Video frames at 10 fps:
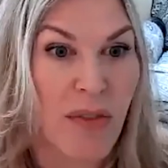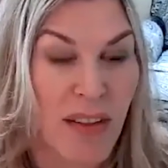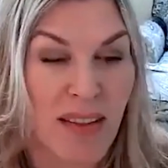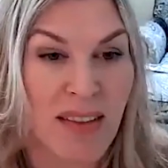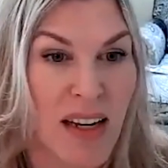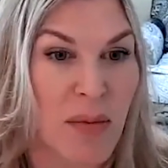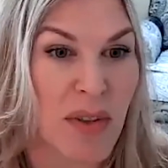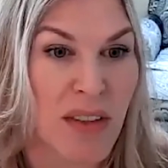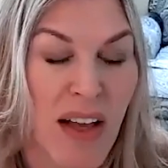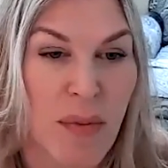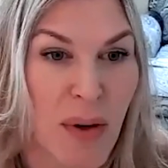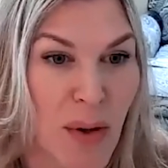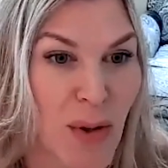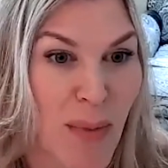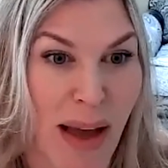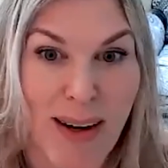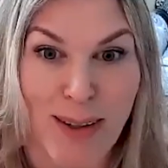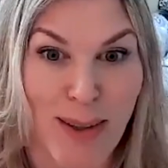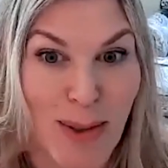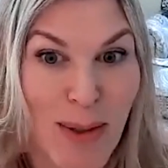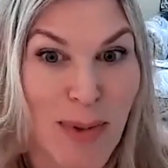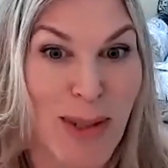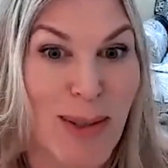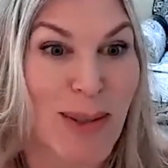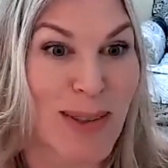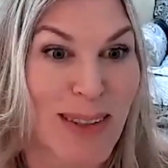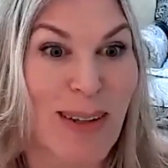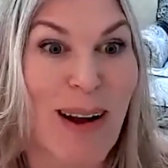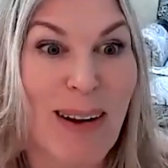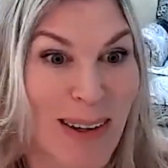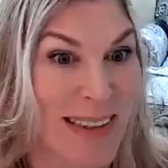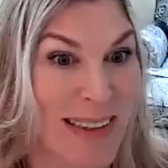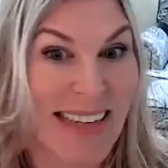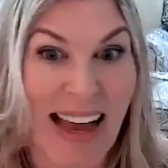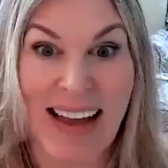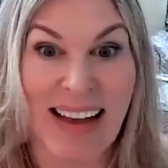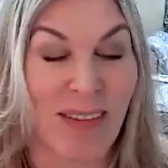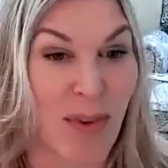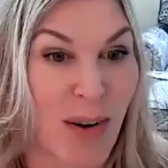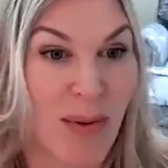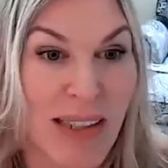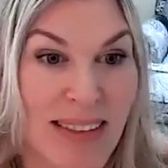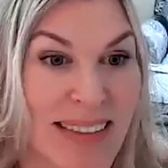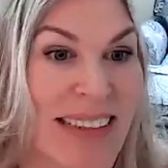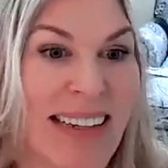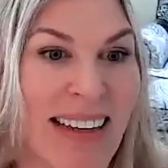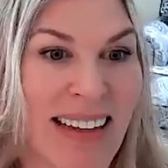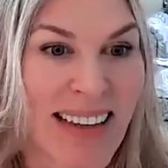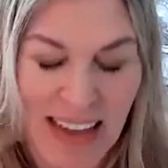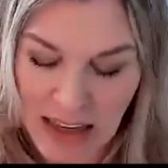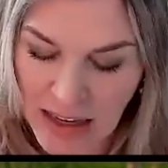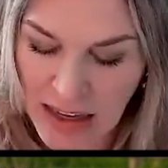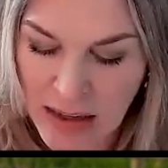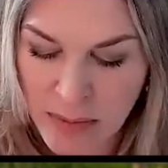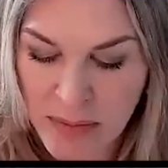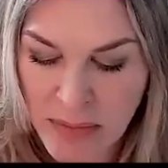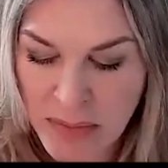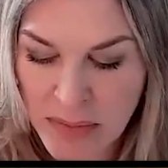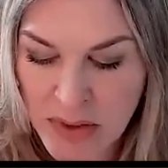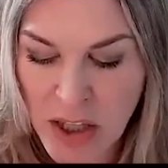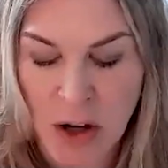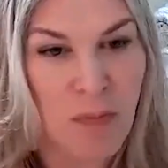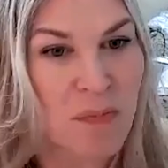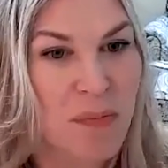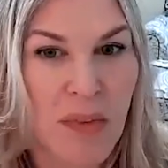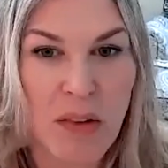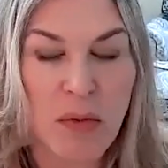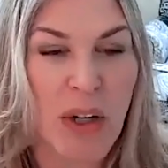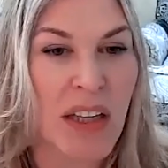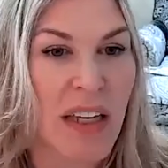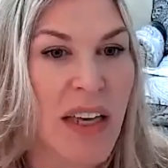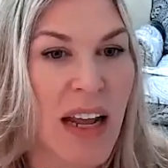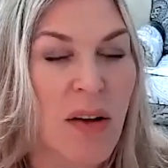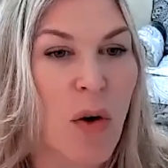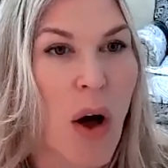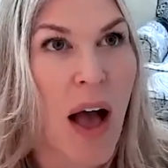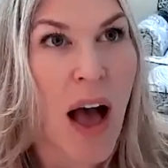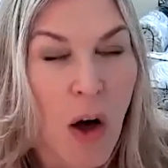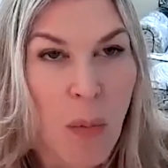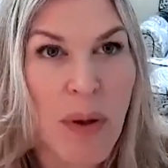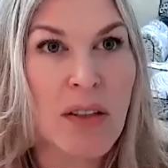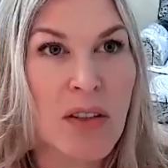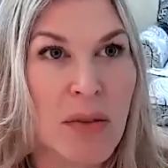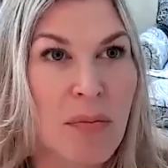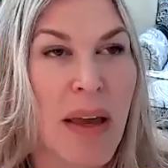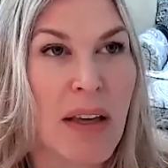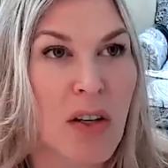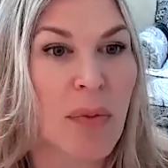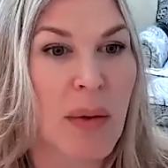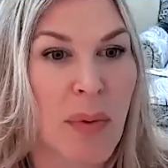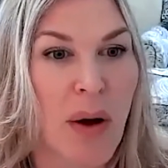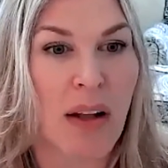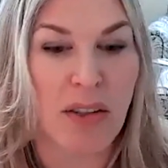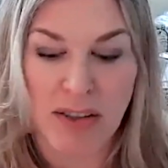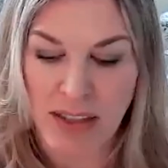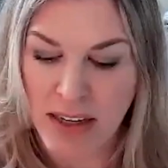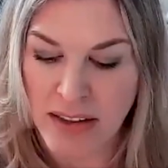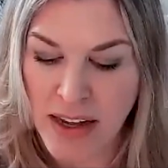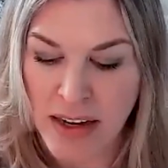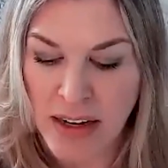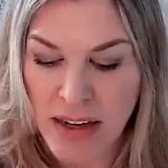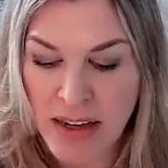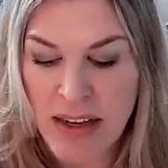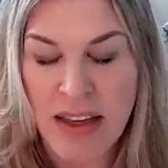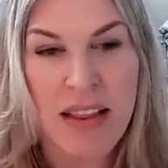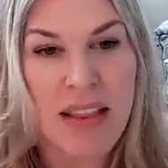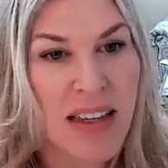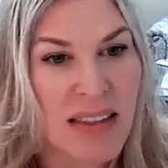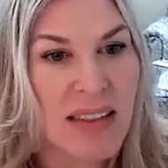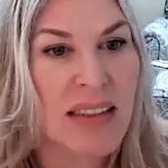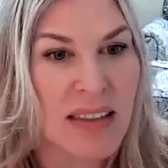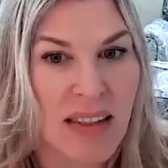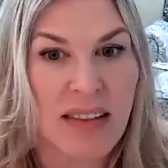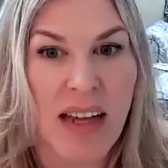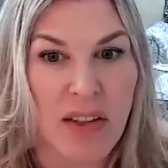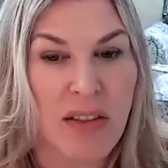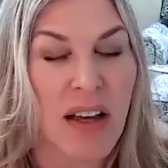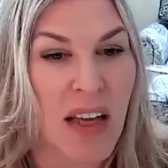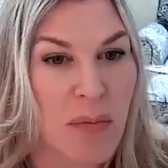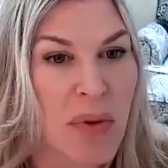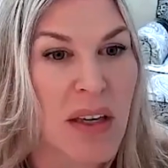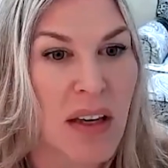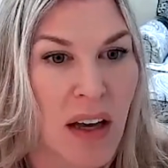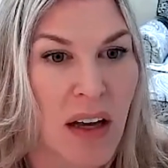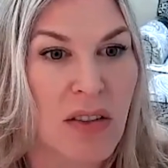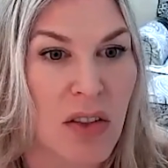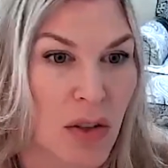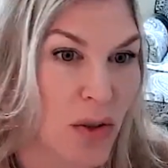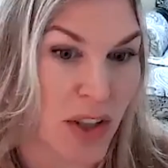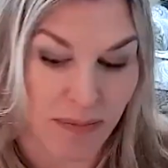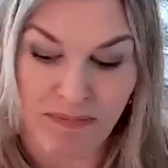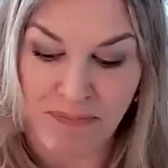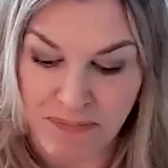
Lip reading: the Sustainable Development Goals matter. Goal number 2, zero hunger, is ag for a reason. So really helping to make certain people understand that this is the sector that can be a solution.